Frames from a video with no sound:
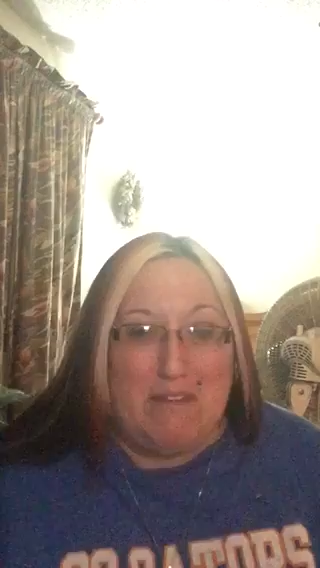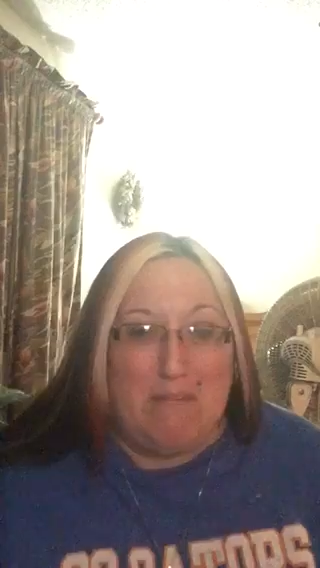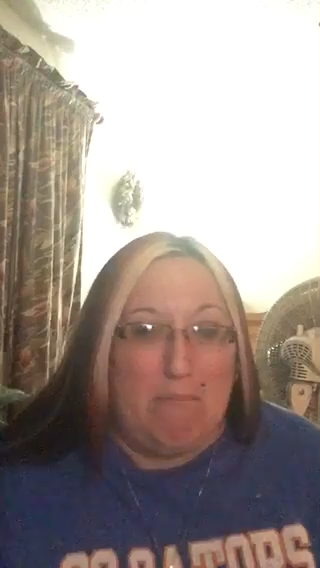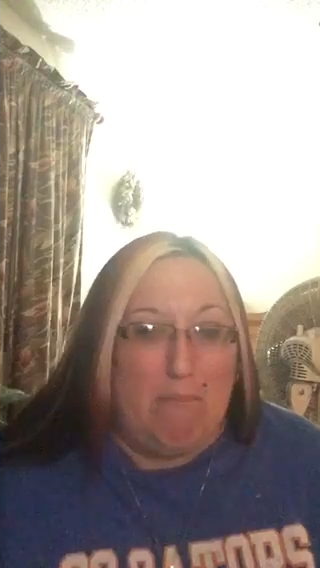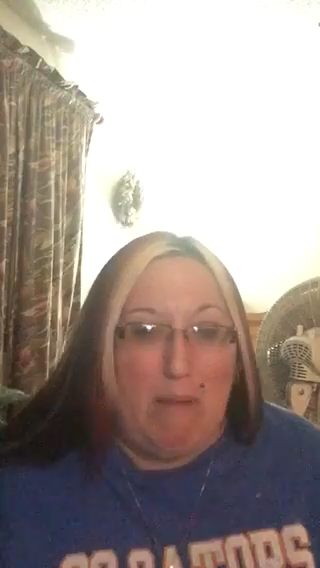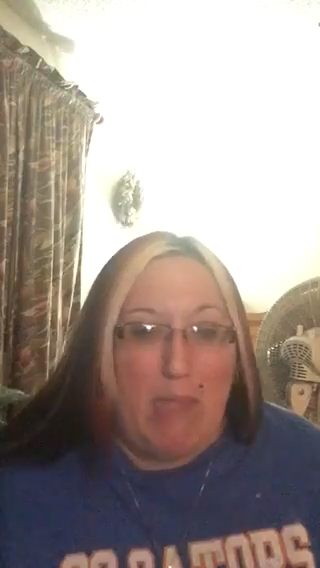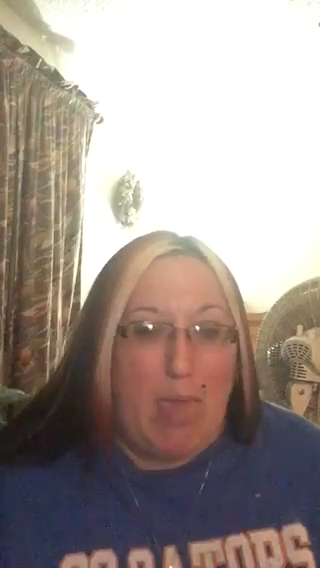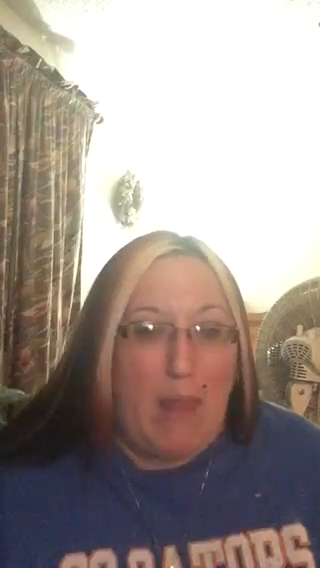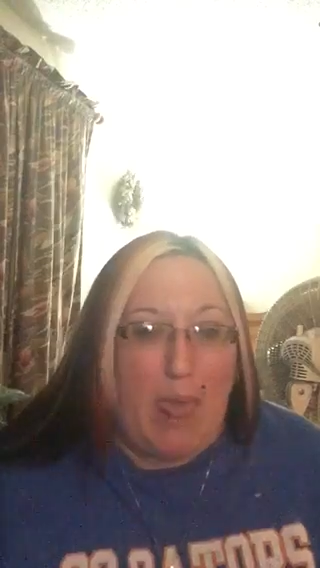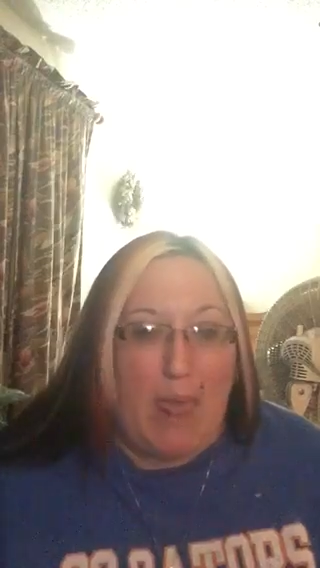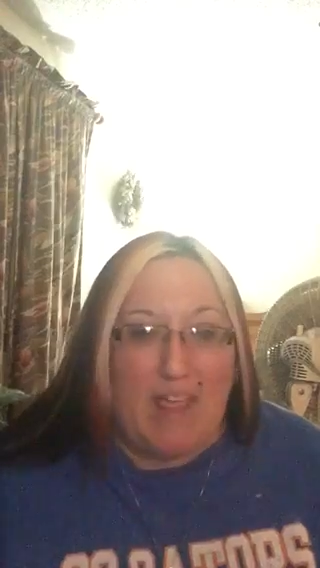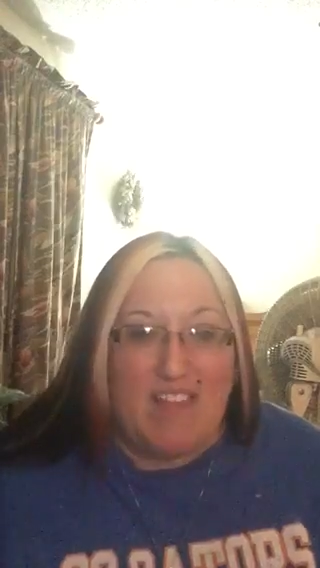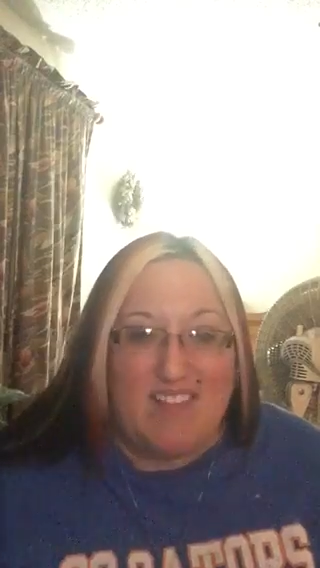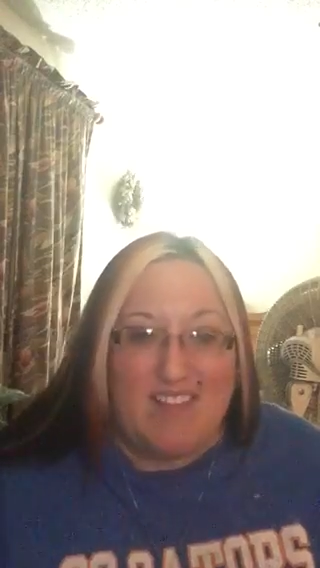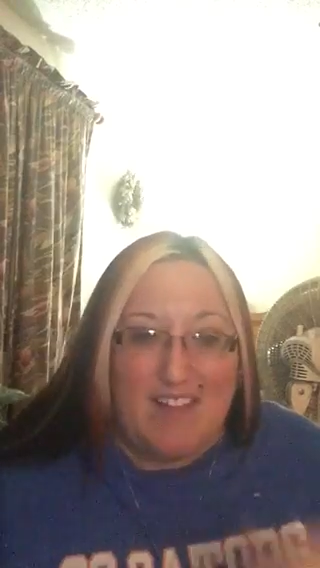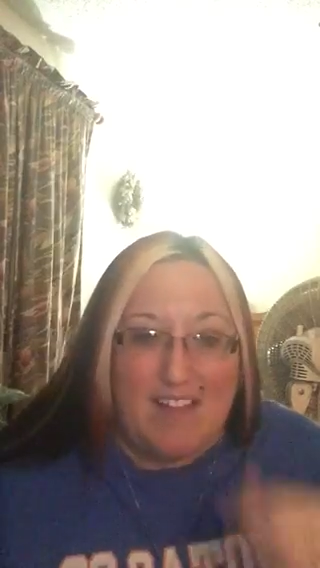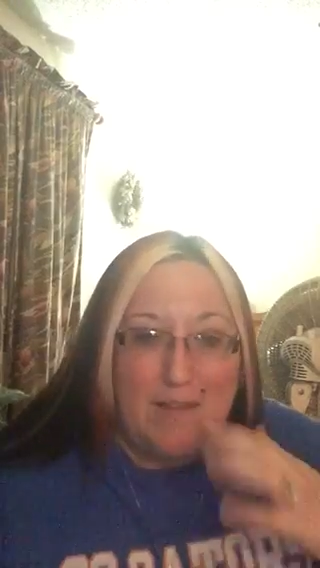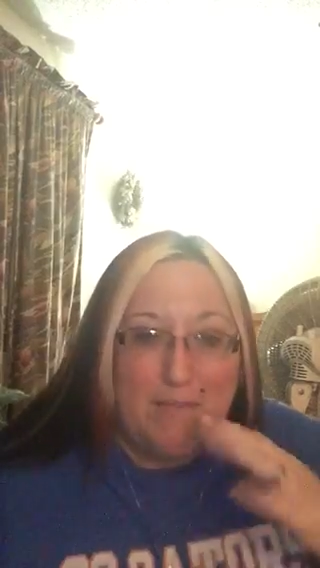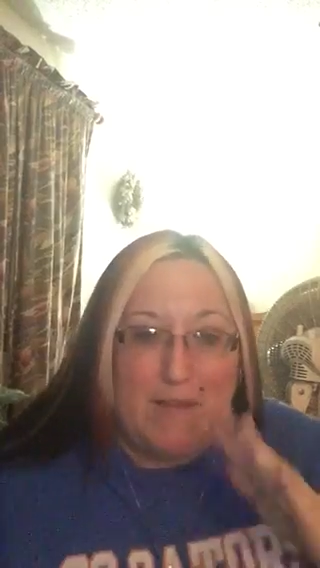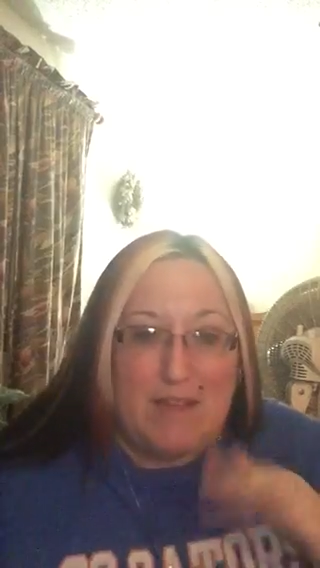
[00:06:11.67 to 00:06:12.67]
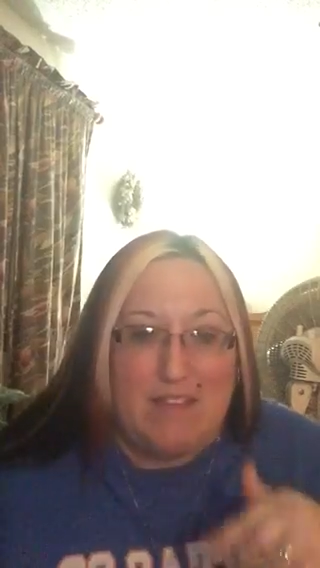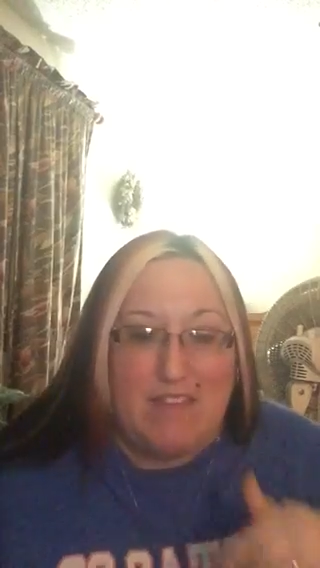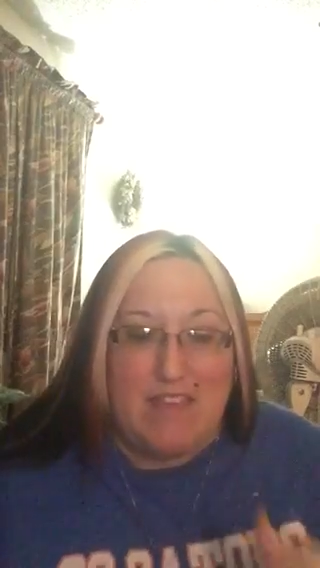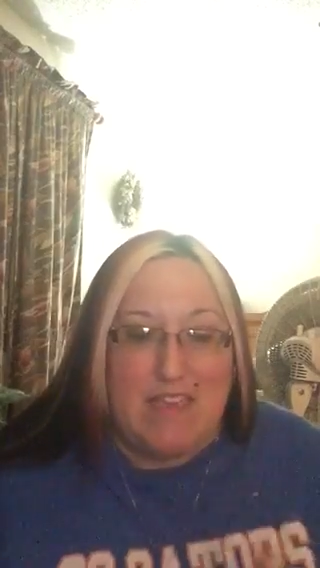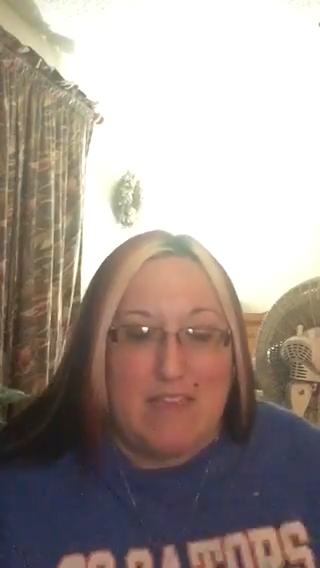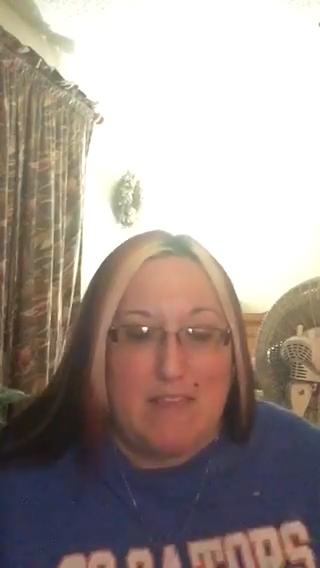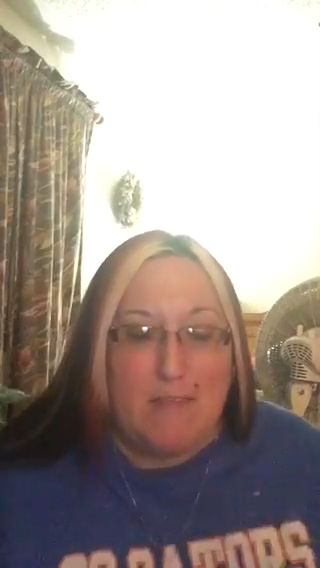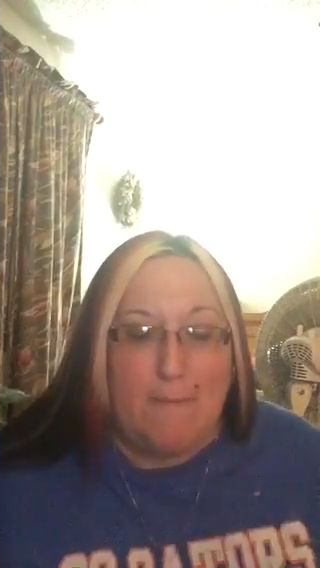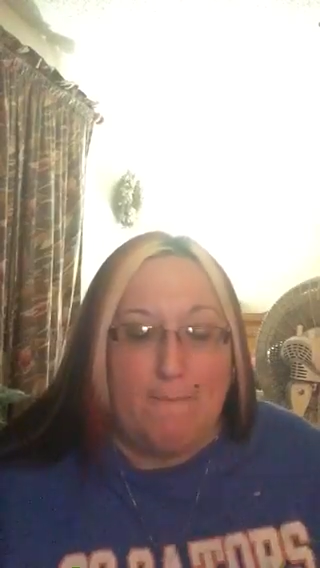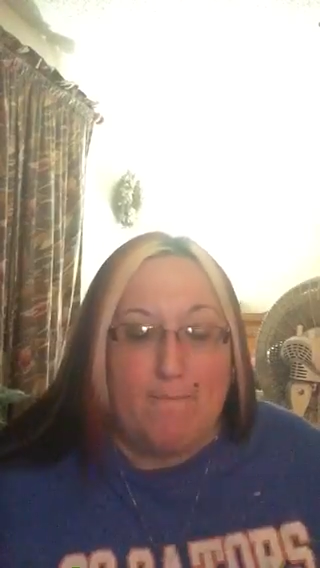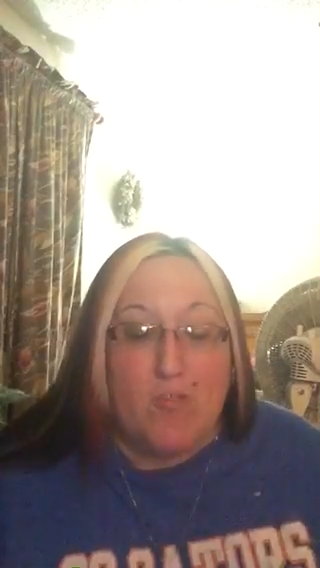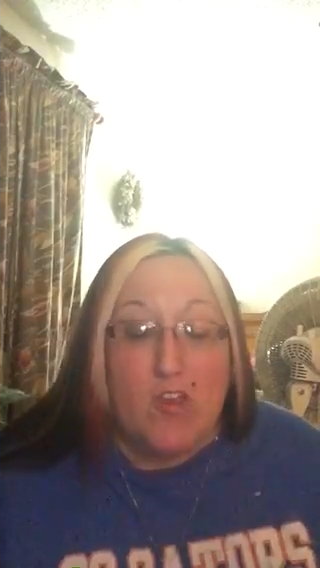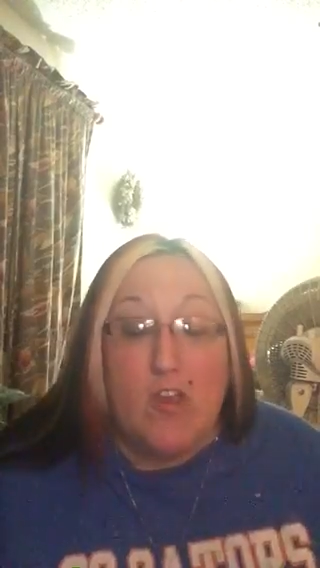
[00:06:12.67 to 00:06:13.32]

and blah, blah, stuck in my teeth.